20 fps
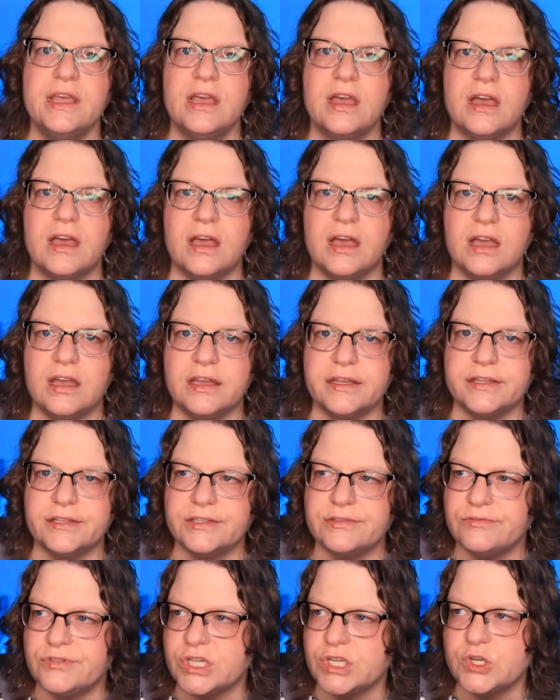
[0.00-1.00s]
a
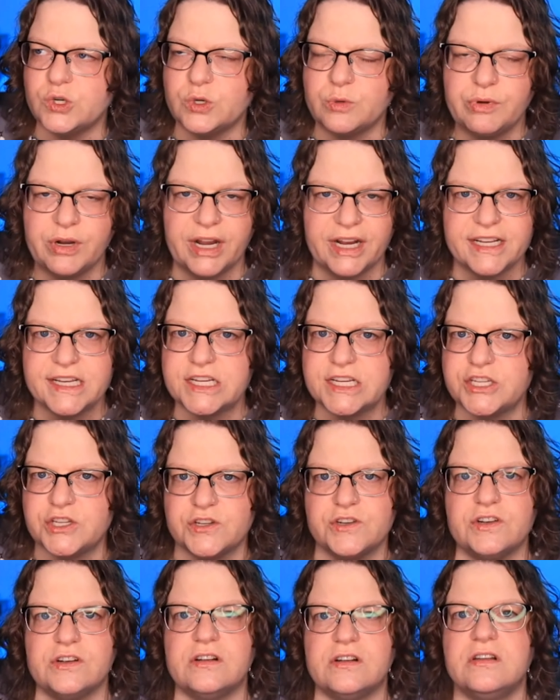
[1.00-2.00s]
general
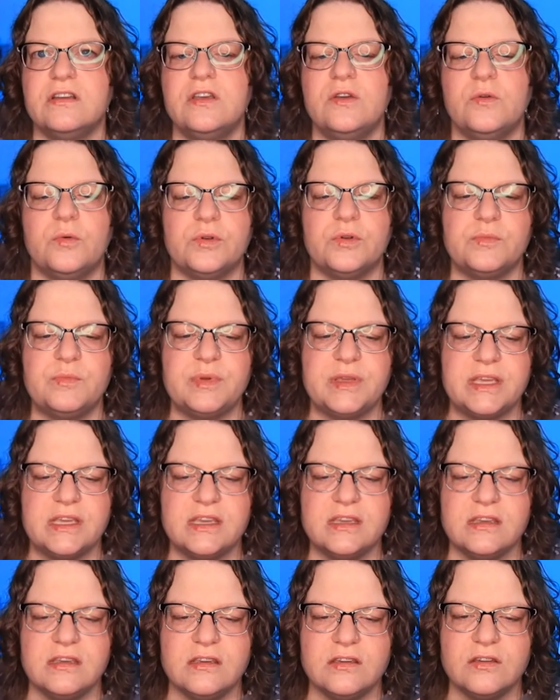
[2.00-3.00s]
practitioner would
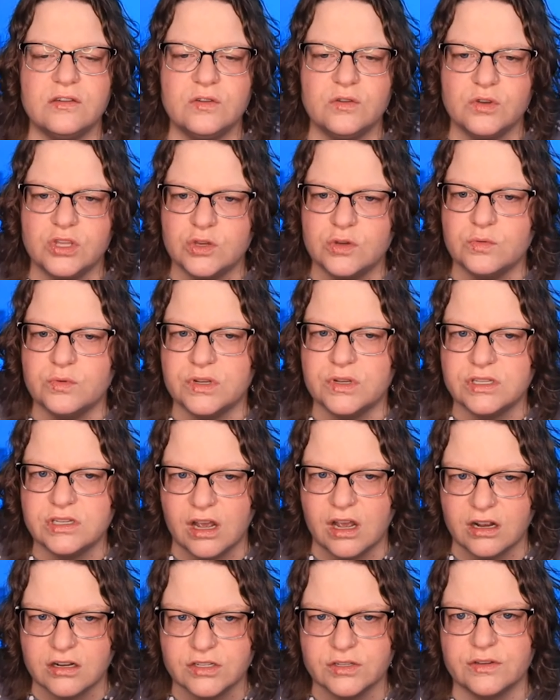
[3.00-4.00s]
be who you would
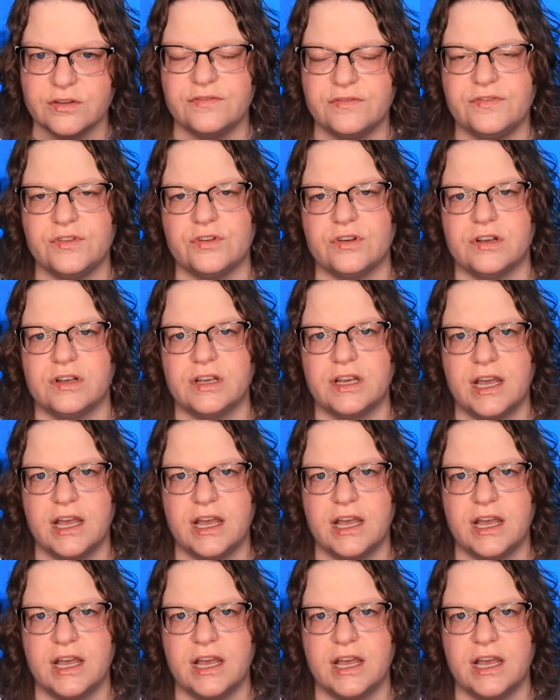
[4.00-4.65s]
talk to if your